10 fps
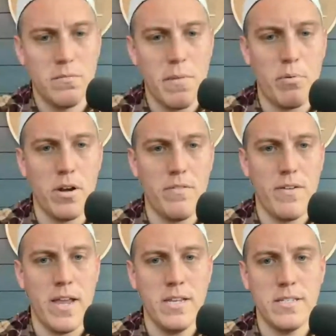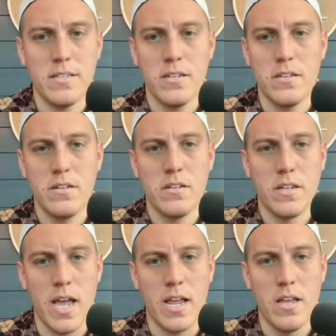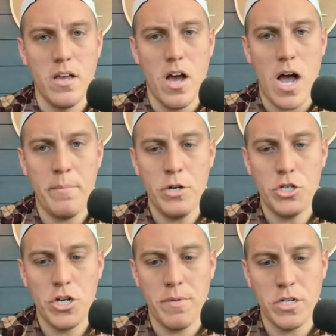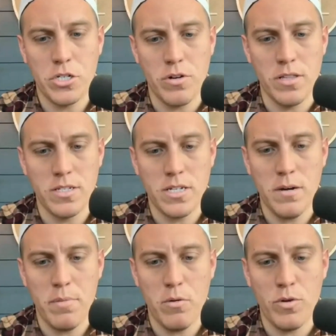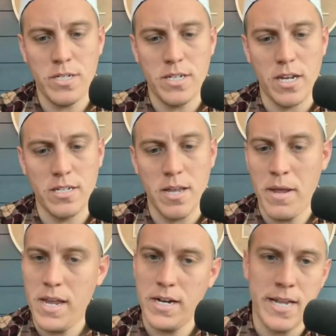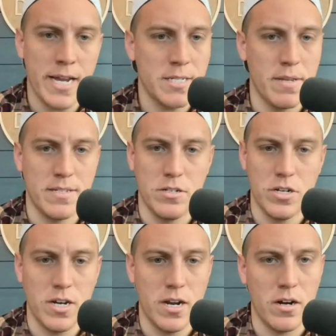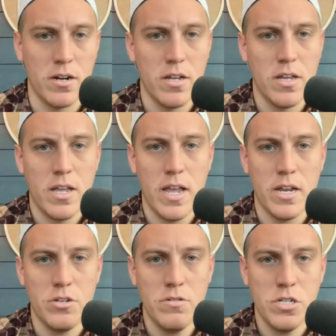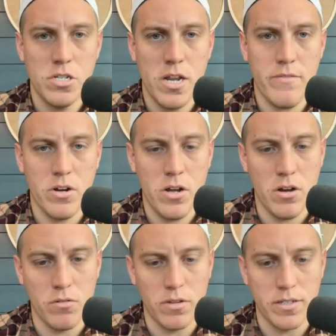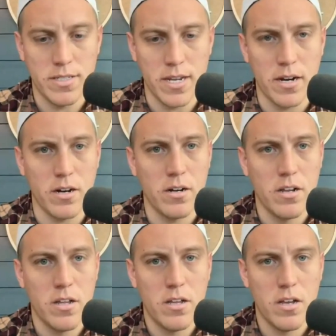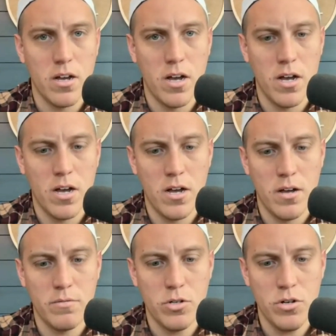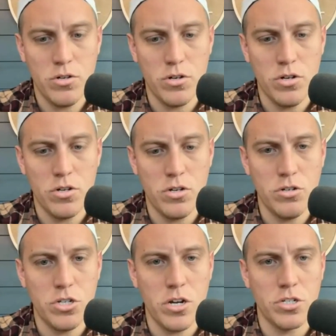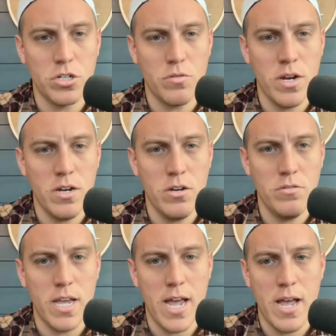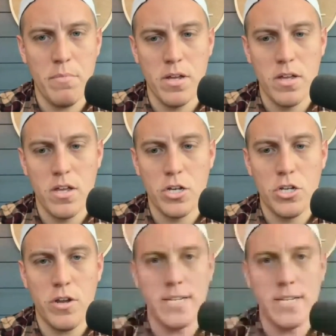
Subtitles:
my pretty face? Okay. I'm going to share my screen. This is going to be risky because I may get a text message in here and you just never know. Let's see here. Share your screen, new tab. Do you